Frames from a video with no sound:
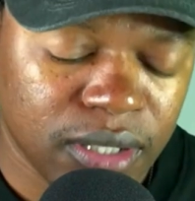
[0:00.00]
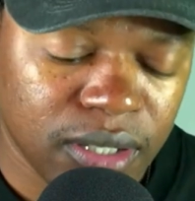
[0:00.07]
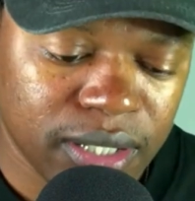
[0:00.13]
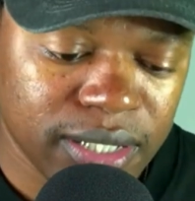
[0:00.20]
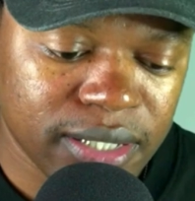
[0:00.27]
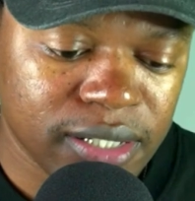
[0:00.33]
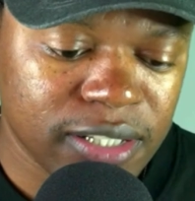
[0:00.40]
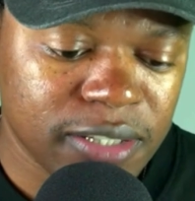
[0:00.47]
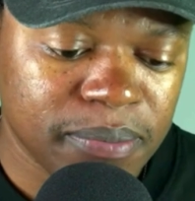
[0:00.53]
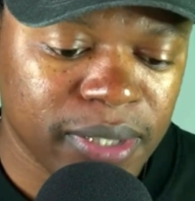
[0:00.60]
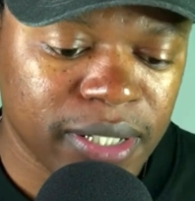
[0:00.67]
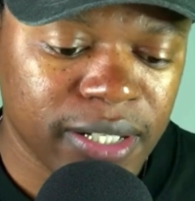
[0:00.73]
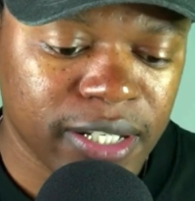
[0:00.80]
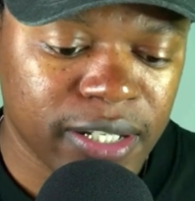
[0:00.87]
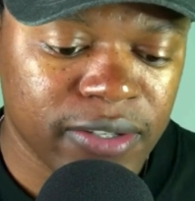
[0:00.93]
Honestly
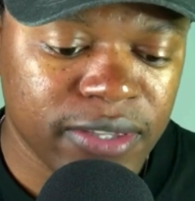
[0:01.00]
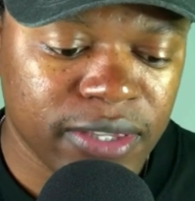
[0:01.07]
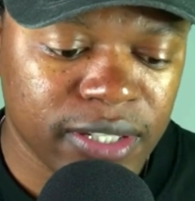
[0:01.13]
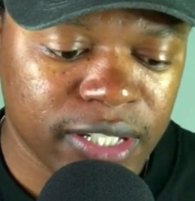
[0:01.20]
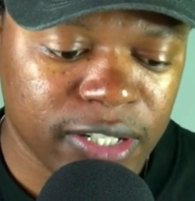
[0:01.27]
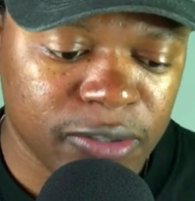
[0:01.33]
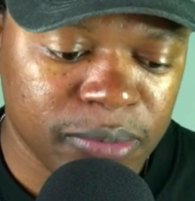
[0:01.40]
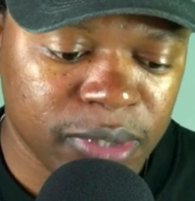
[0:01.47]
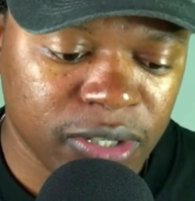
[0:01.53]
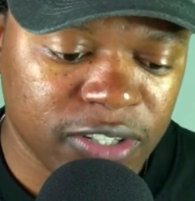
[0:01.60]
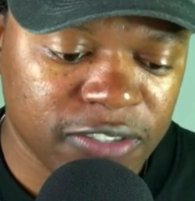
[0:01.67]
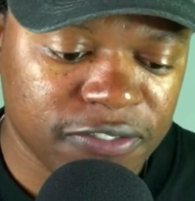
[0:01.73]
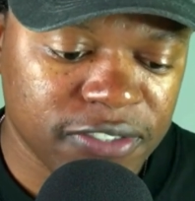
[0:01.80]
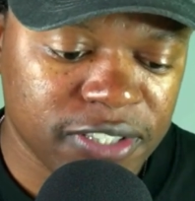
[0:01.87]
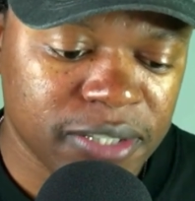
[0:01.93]
speaking, I don't think I'll be
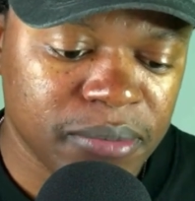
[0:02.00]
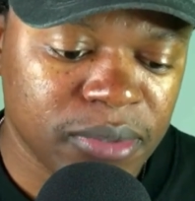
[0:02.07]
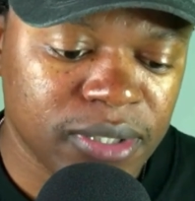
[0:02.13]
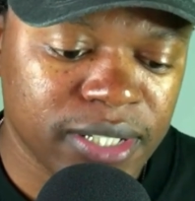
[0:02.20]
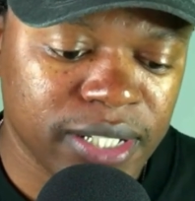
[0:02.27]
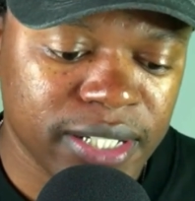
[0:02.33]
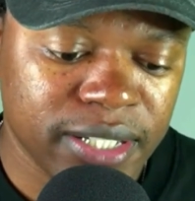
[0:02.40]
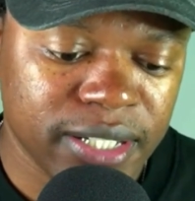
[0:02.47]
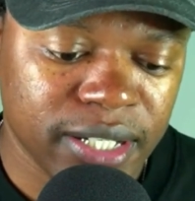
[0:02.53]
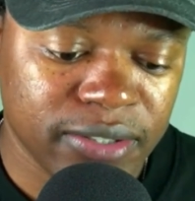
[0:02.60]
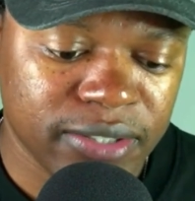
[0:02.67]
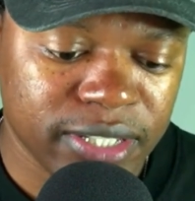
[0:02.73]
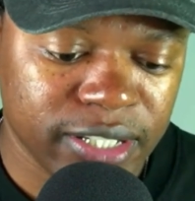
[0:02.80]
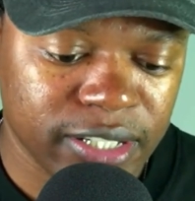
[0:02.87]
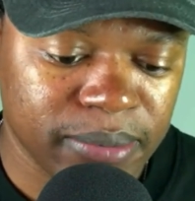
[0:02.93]
comfortable dating
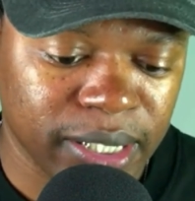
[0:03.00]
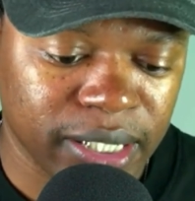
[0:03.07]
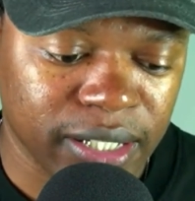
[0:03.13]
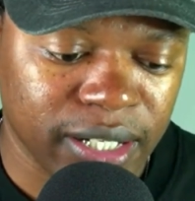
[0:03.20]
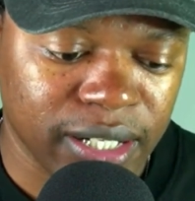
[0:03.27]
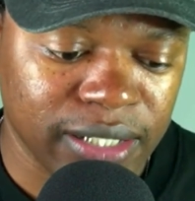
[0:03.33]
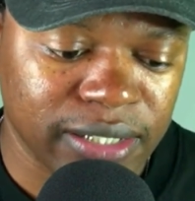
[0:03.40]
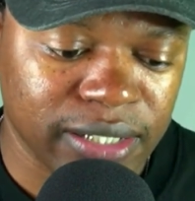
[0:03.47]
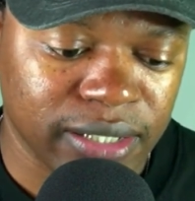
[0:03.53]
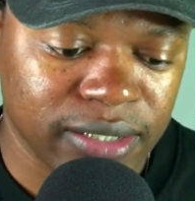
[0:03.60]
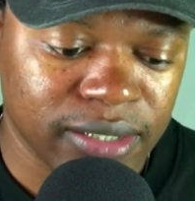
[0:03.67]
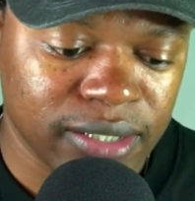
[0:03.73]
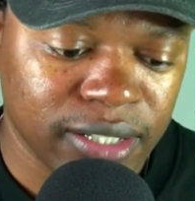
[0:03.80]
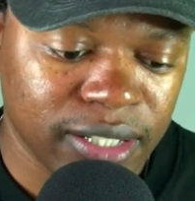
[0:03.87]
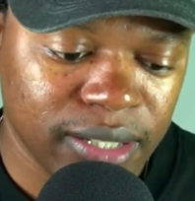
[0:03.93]
outside my culture.
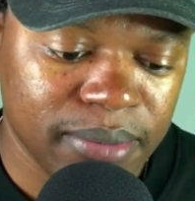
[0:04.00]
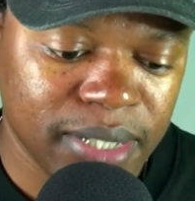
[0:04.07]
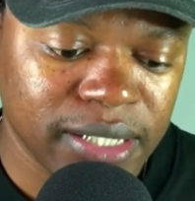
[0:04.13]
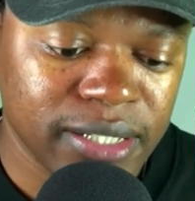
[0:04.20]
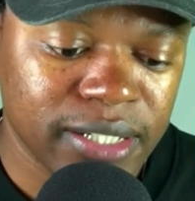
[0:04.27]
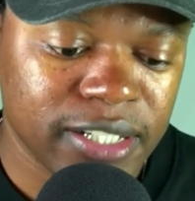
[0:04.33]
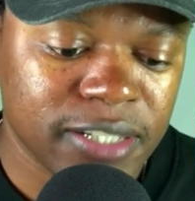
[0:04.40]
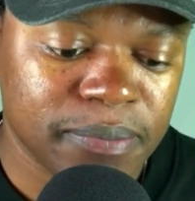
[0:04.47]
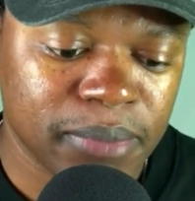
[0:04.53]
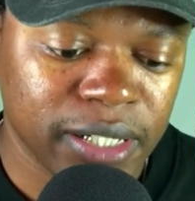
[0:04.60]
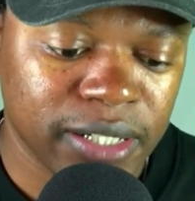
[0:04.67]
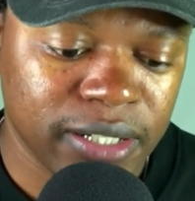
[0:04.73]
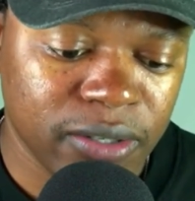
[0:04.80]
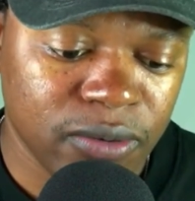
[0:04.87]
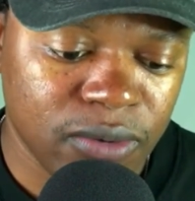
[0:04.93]
Imagine
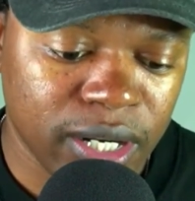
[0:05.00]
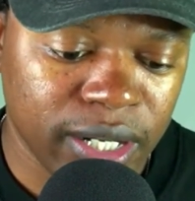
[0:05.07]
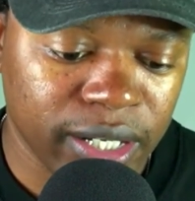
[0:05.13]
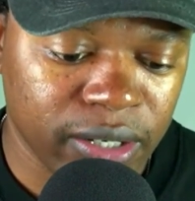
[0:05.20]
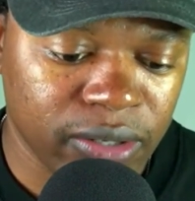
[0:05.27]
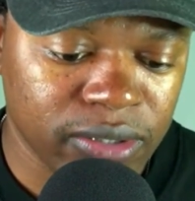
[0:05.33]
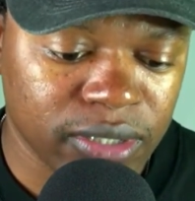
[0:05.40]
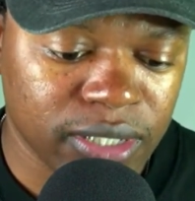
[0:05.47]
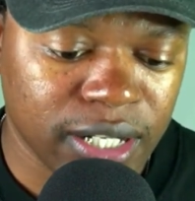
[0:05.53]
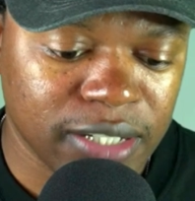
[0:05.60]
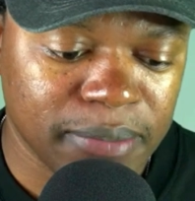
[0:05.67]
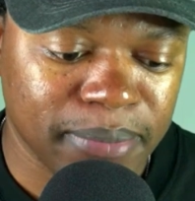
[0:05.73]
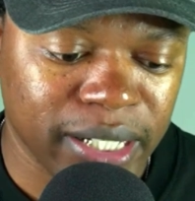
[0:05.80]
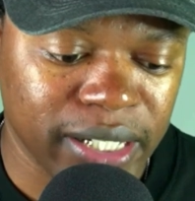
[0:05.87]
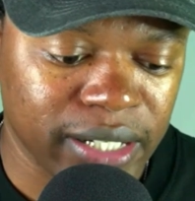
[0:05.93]
explaining why I don't cut
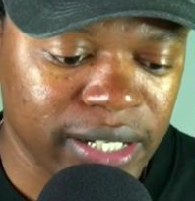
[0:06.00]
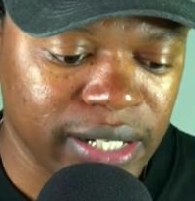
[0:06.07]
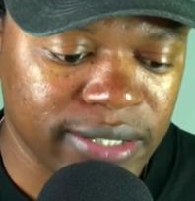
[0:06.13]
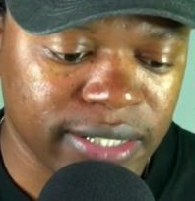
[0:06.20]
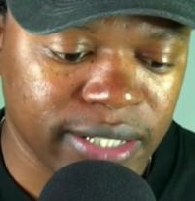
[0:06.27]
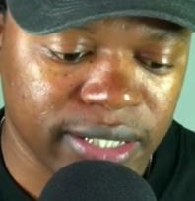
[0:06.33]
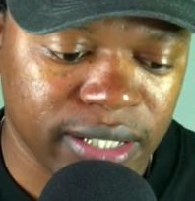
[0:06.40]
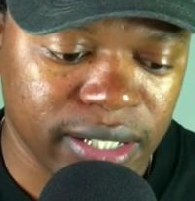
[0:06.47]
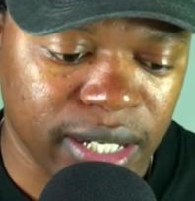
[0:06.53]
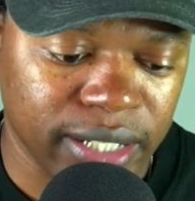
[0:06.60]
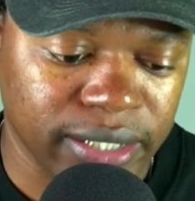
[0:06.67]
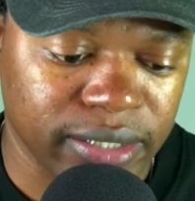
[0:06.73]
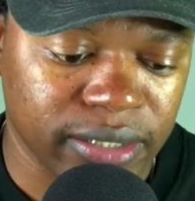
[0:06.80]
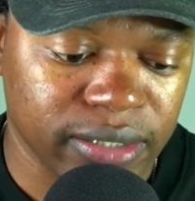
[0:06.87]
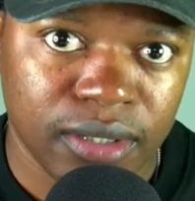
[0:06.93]
my nails at
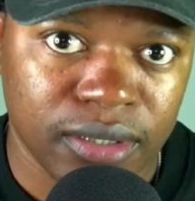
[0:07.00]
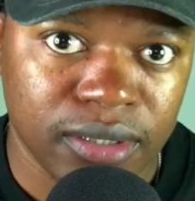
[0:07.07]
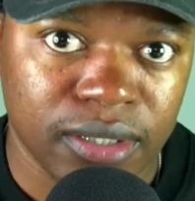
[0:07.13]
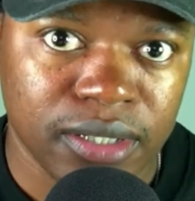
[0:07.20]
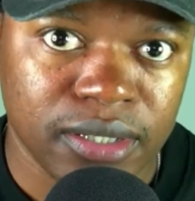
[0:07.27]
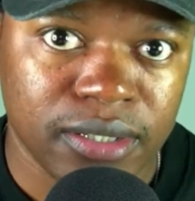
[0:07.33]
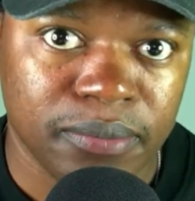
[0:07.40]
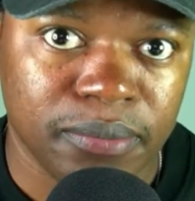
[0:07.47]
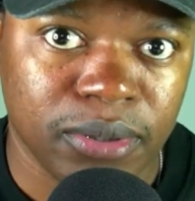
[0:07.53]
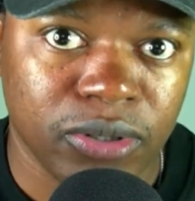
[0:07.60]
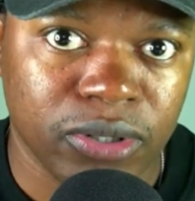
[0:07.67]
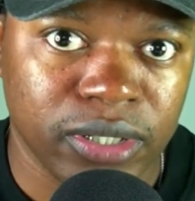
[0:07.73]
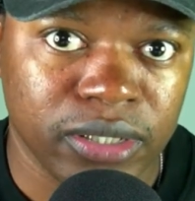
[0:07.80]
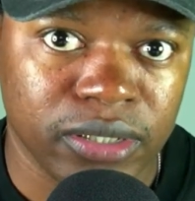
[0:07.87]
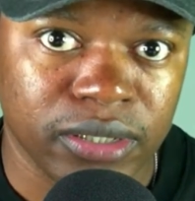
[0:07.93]
night. Here's a
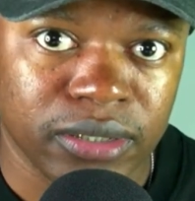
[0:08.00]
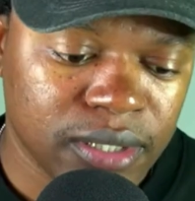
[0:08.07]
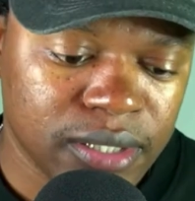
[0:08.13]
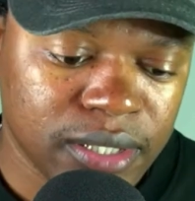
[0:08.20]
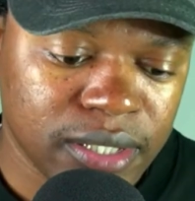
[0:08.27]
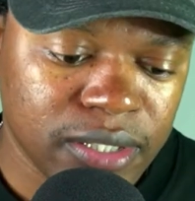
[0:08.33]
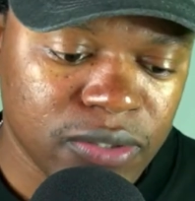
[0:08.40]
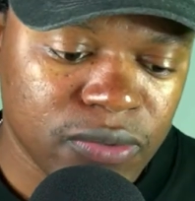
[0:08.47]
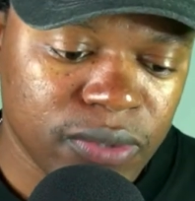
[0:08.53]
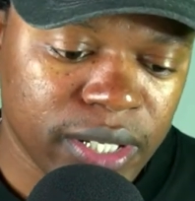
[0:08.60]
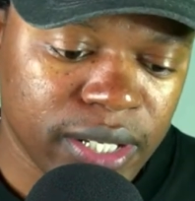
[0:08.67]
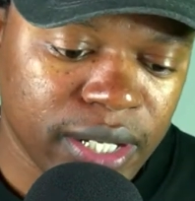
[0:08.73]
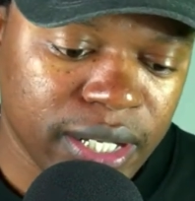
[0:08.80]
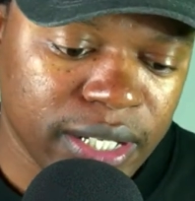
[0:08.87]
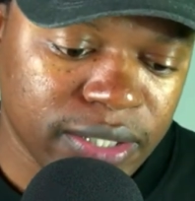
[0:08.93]
point. Since we
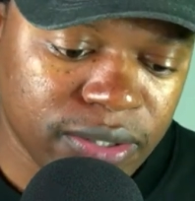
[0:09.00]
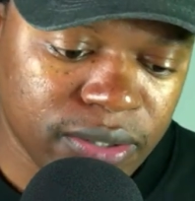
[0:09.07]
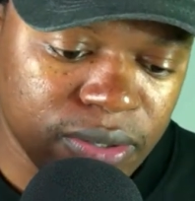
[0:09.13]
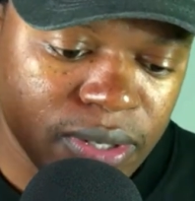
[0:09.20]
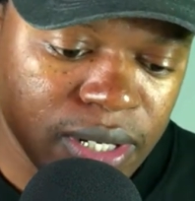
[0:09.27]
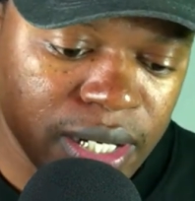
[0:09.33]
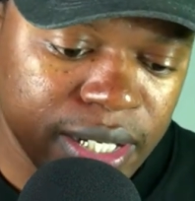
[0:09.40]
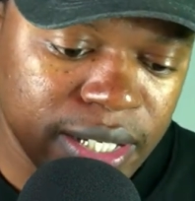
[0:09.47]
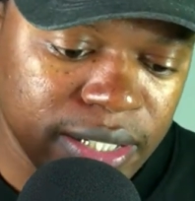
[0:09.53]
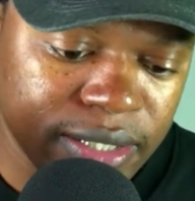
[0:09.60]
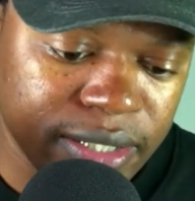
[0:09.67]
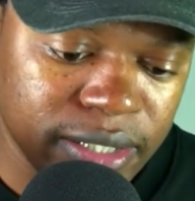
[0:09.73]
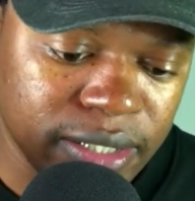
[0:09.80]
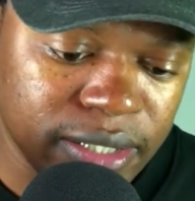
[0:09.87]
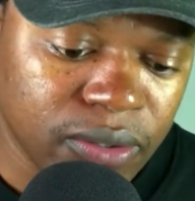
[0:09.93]
are so
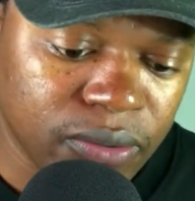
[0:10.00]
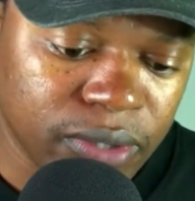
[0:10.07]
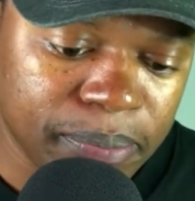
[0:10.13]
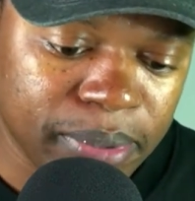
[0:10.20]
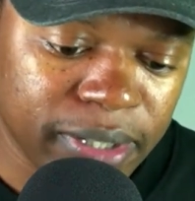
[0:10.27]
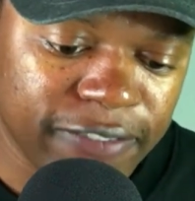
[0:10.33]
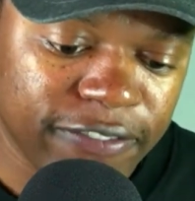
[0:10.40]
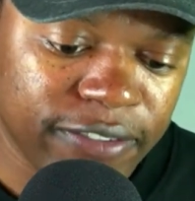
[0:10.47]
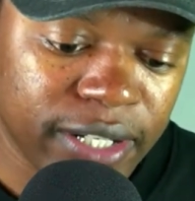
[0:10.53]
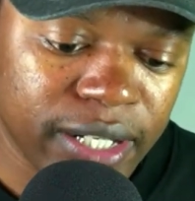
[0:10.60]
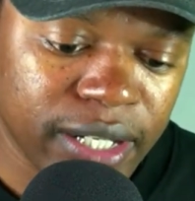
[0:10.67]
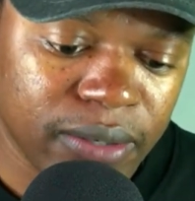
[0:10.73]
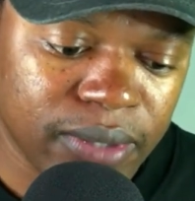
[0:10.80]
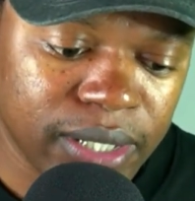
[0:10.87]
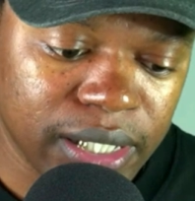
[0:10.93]
lazy, we prefer
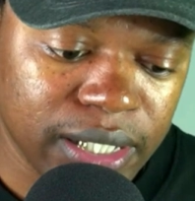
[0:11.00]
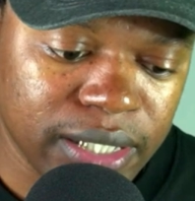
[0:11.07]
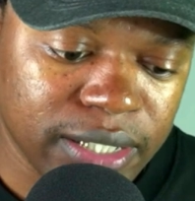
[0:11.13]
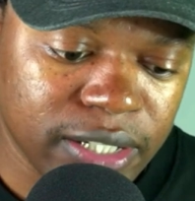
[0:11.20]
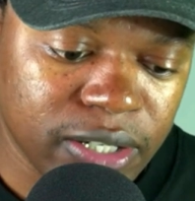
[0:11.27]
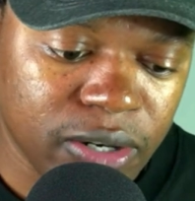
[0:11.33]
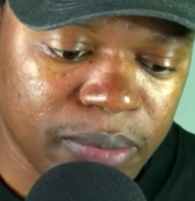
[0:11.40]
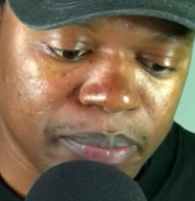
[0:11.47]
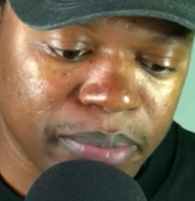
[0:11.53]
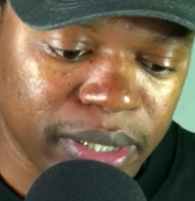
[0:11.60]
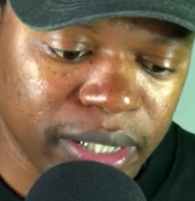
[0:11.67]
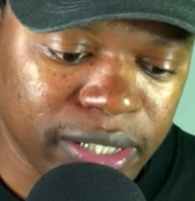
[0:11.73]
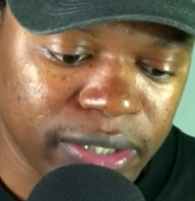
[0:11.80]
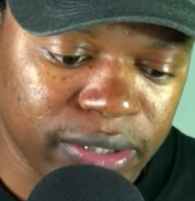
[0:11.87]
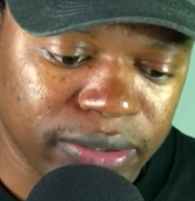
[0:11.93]
our lazy
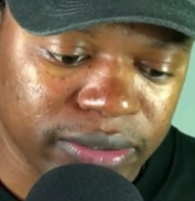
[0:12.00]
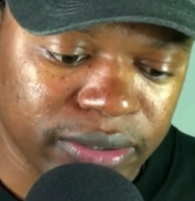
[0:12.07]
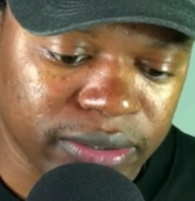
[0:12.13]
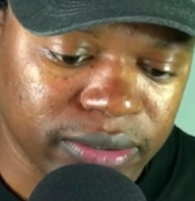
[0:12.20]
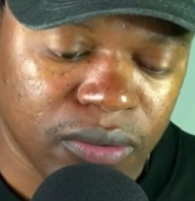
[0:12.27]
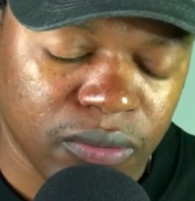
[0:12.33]
companions.